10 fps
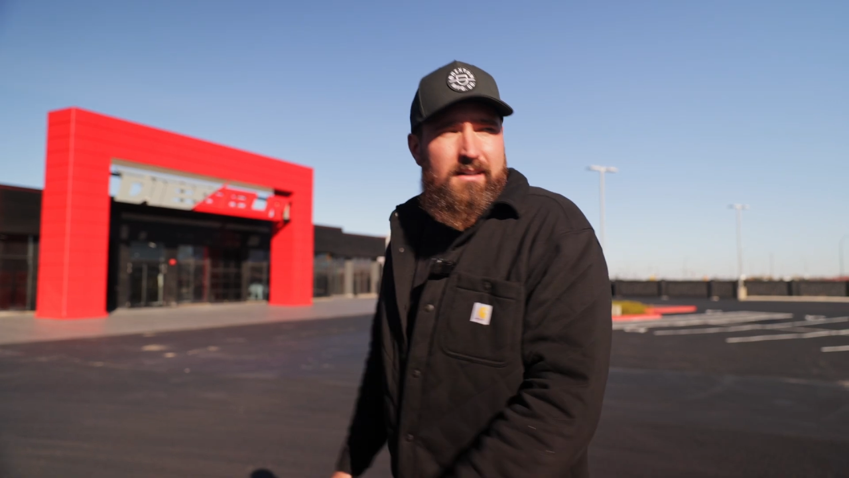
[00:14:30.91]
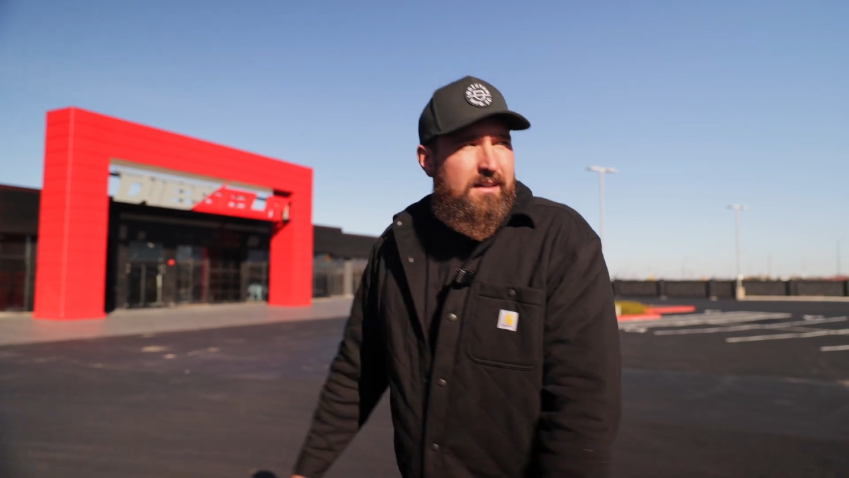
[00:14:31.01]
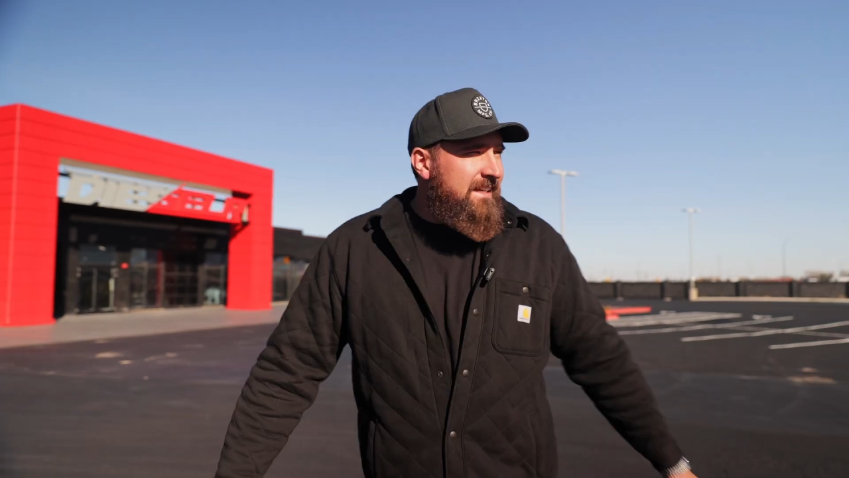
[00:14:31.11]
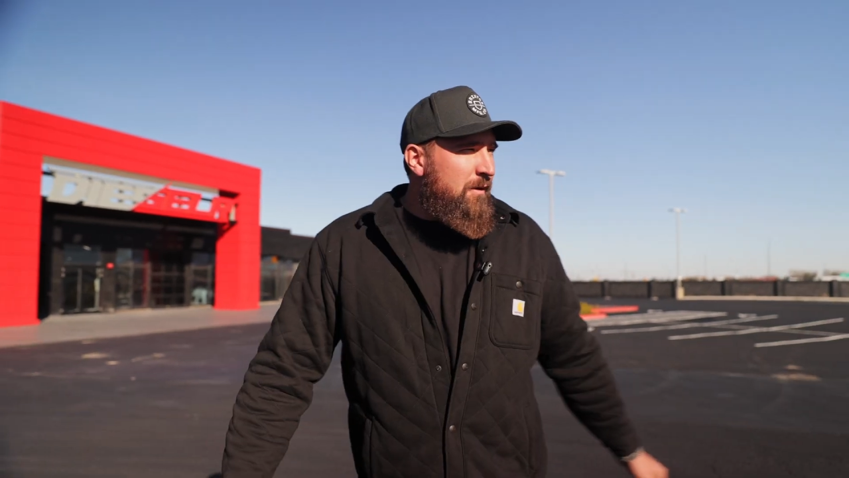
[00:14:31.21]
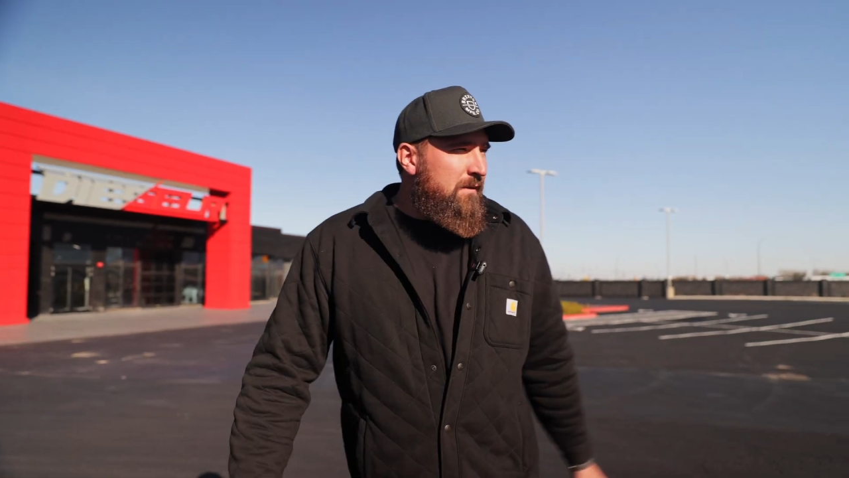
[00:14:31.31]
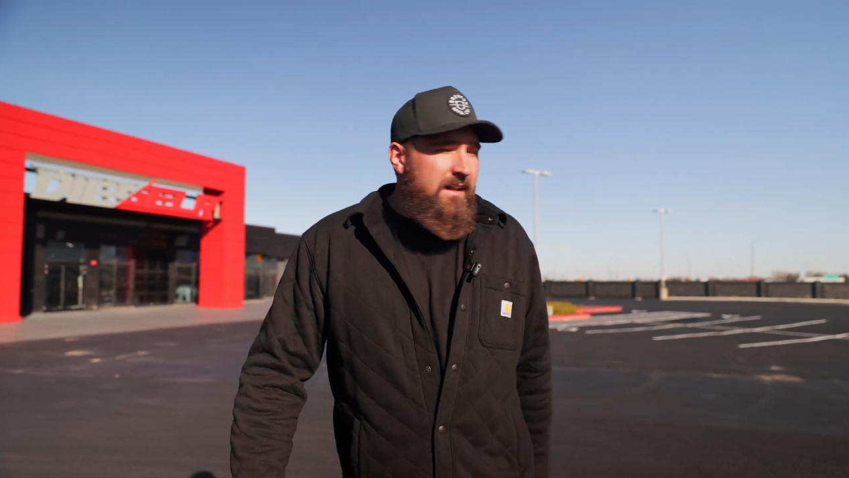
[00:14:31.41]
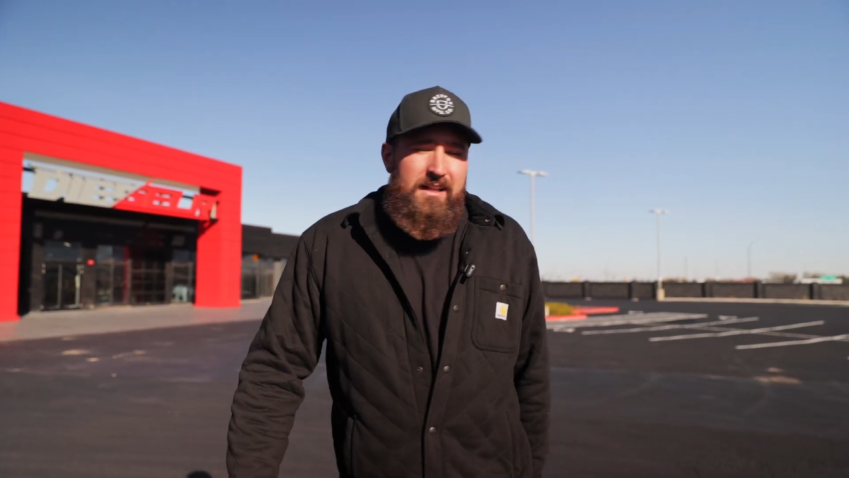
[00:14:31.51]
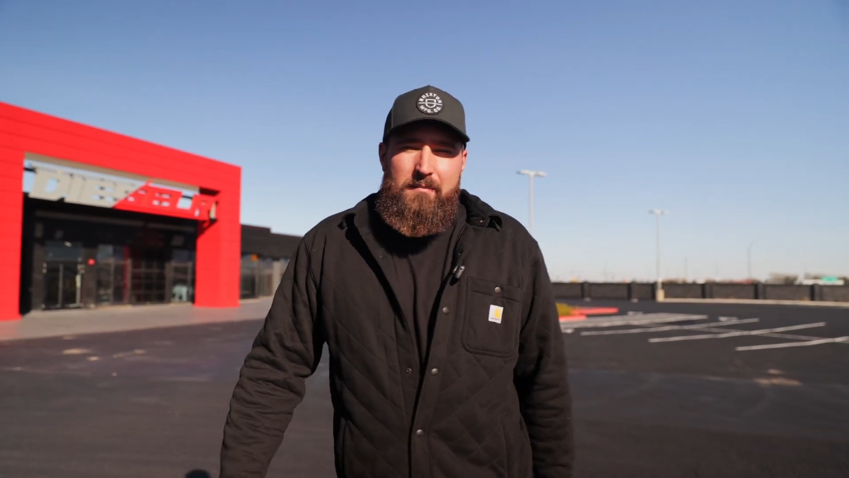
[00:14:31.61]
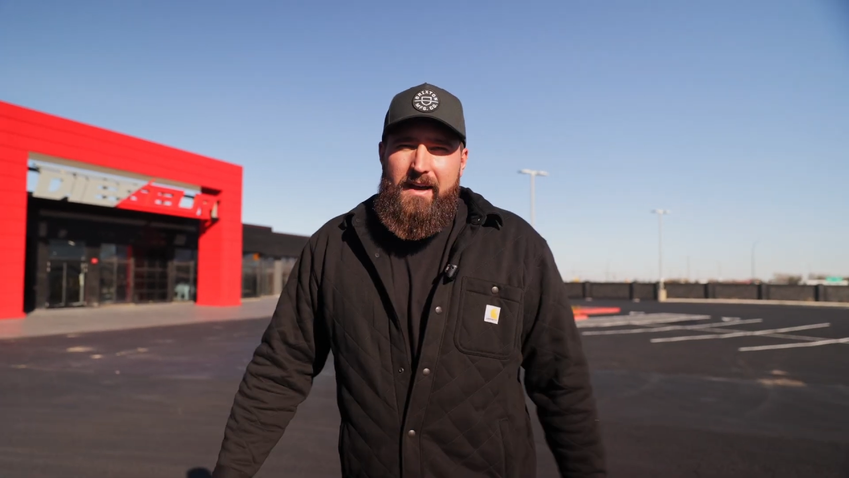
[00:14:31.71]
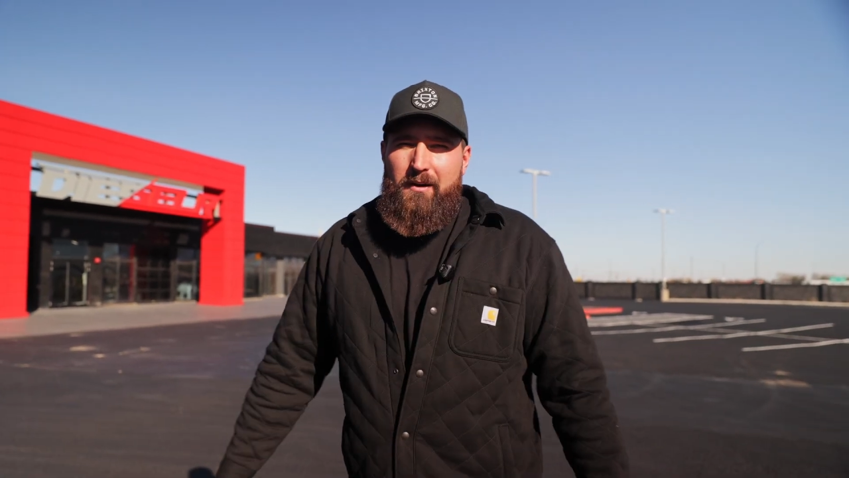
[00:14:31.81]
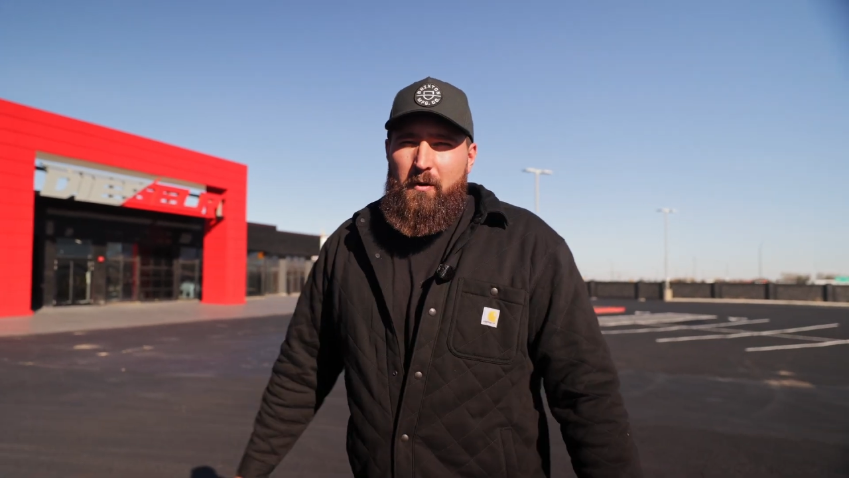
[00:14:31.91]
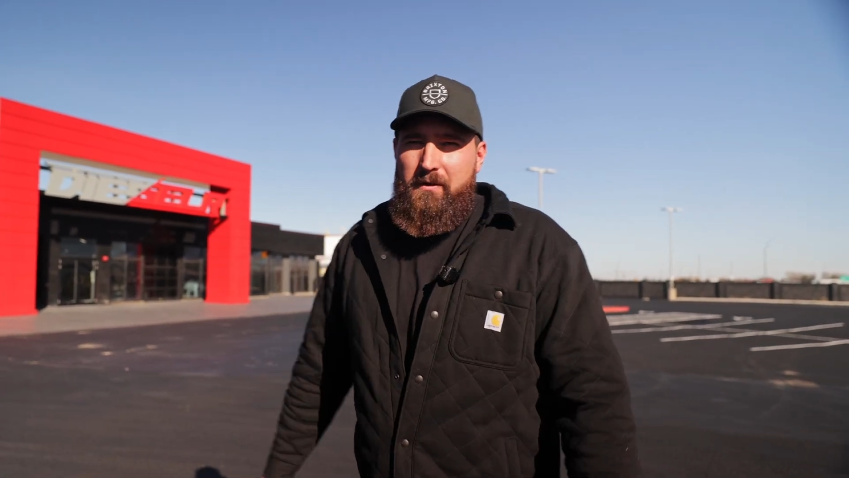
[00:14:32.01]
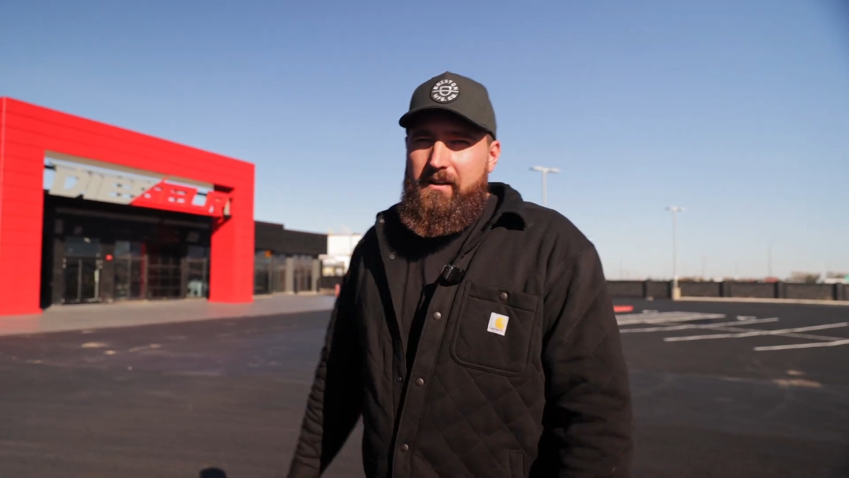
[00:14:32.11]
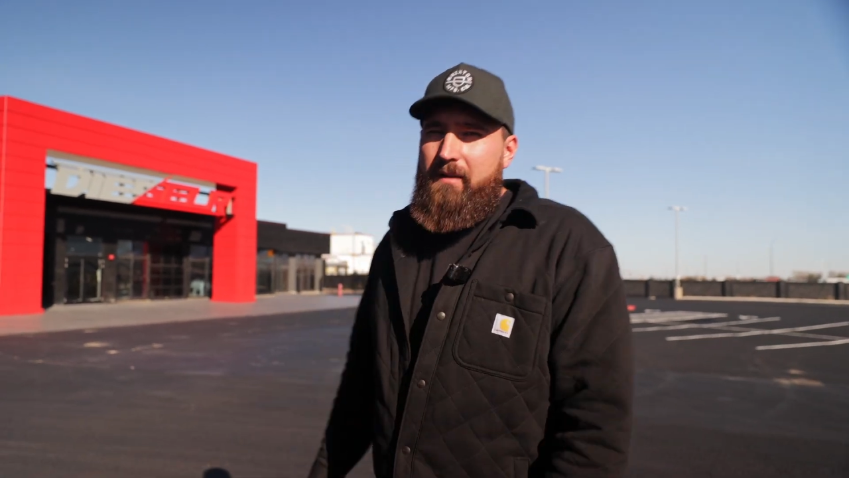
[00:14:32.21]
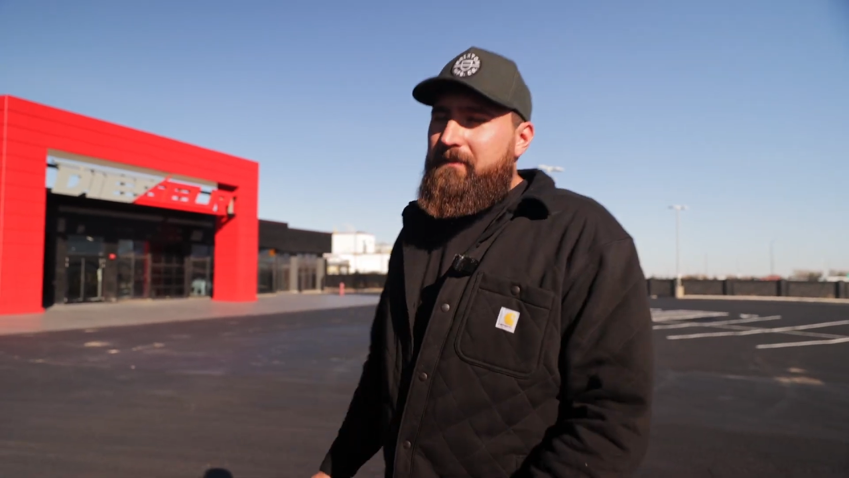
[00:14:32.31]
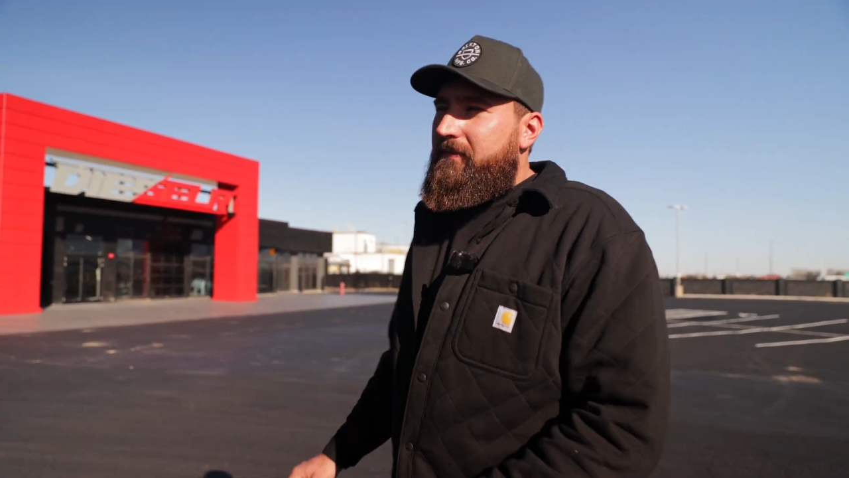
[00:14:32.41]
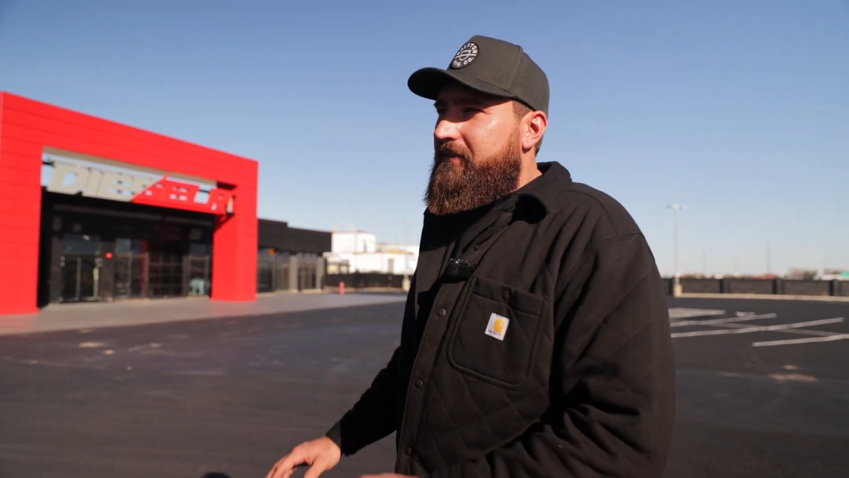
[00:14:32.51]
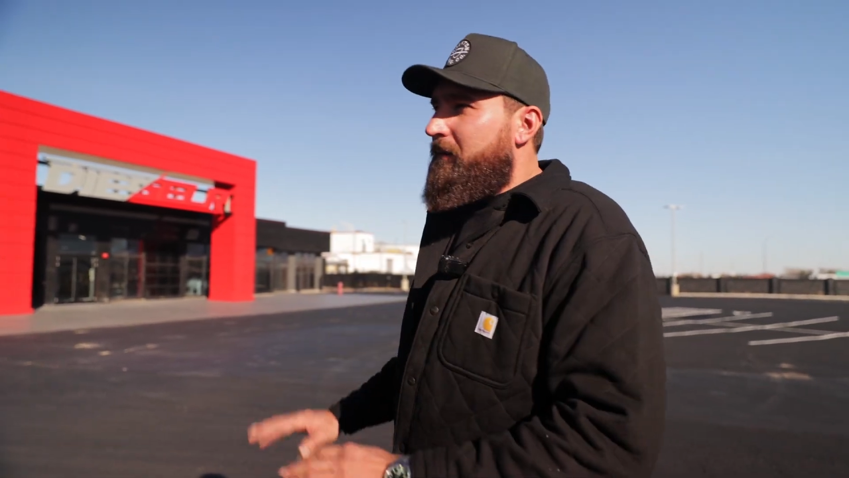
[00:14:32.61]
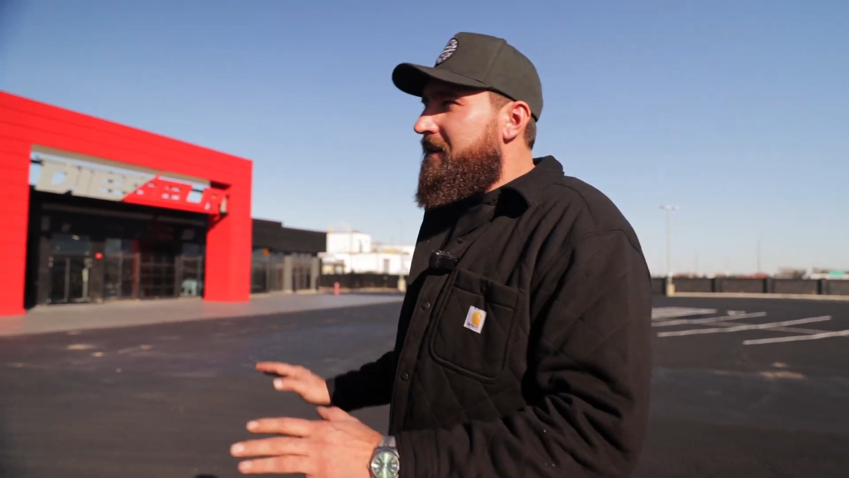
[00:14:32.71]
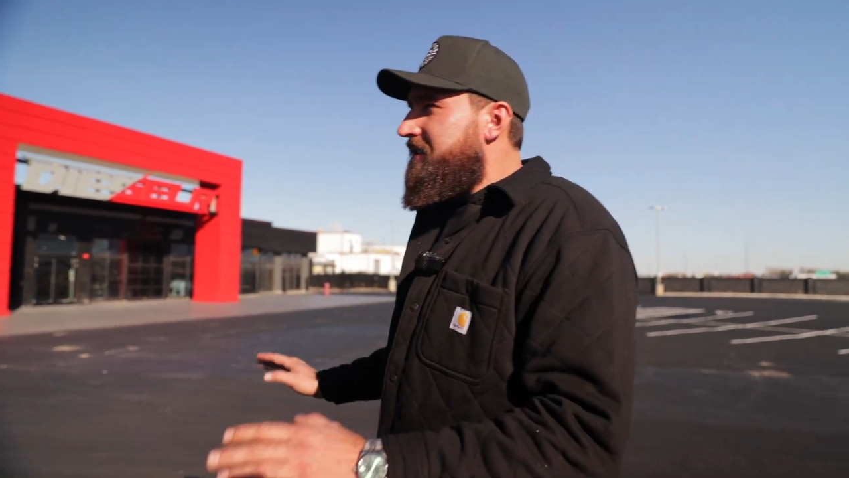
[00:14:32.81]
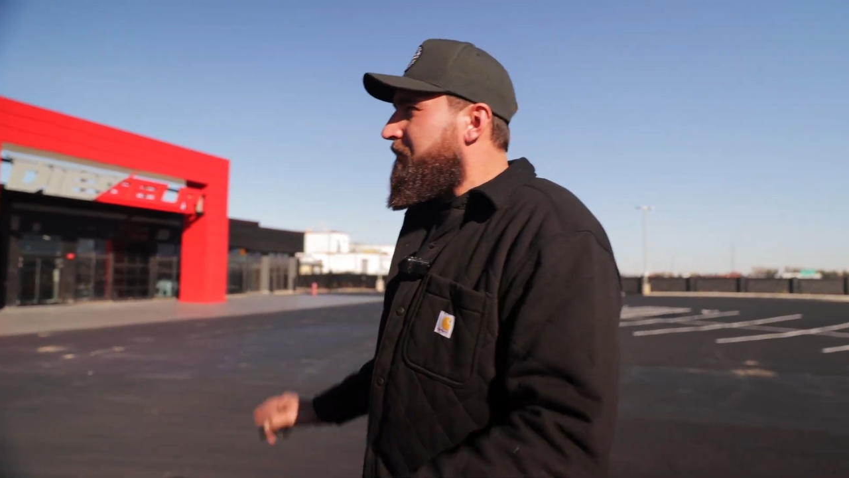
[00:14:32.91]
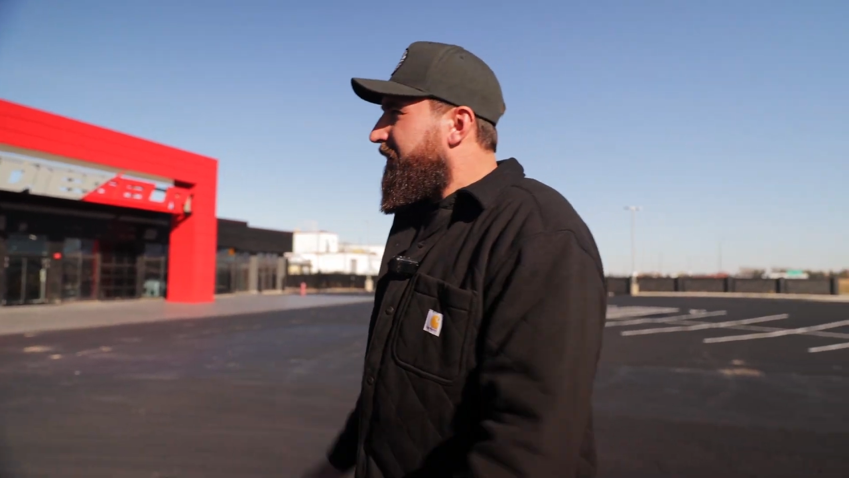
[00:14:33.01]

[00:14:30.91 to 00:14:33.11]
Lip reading: because I don't want the helipad holding up the rest of the